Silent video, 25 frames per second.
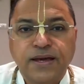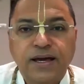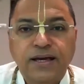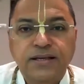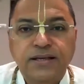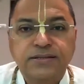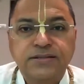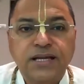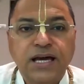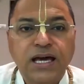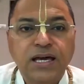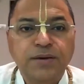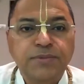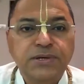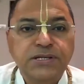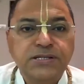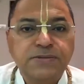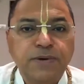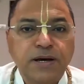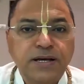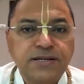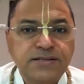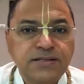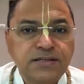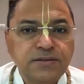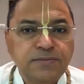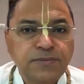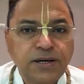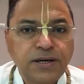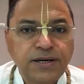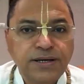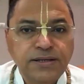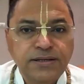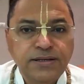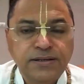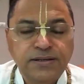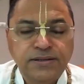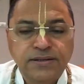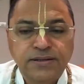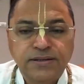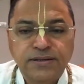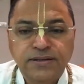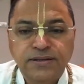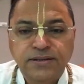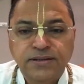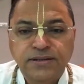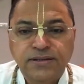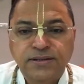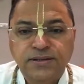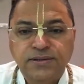As time is passing by,
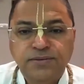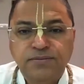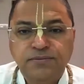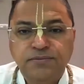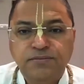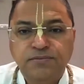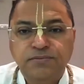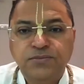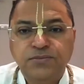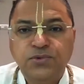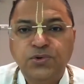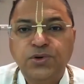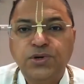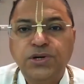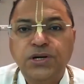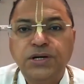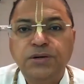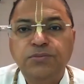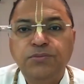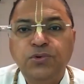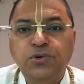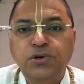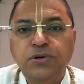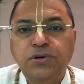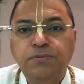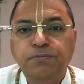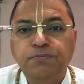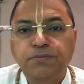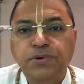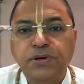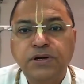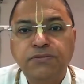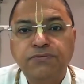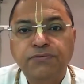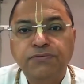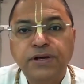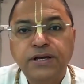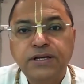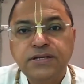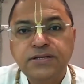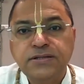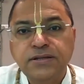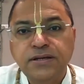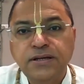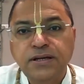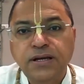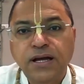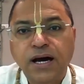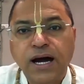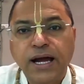more and more
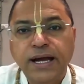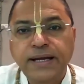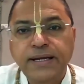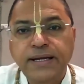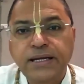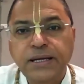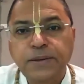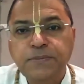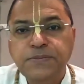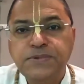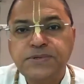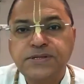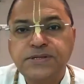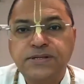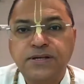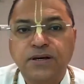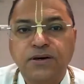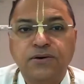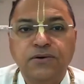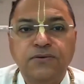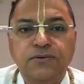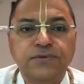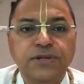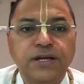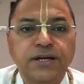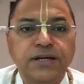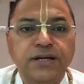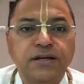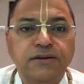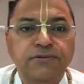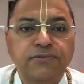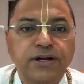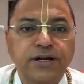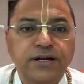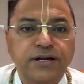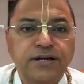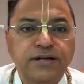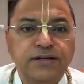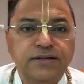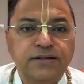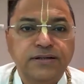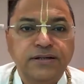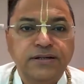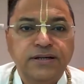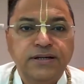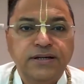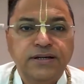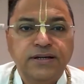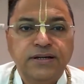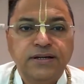perfectional items of that event
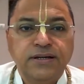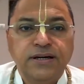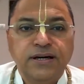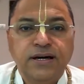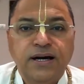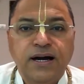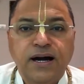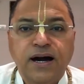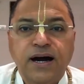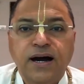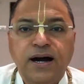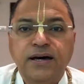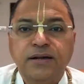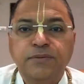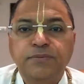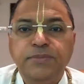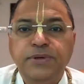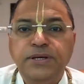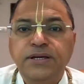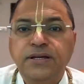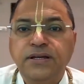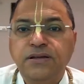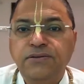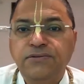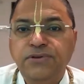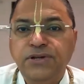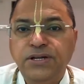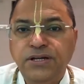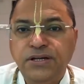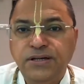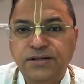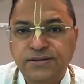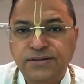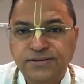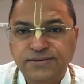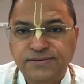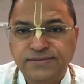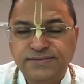are being revealed.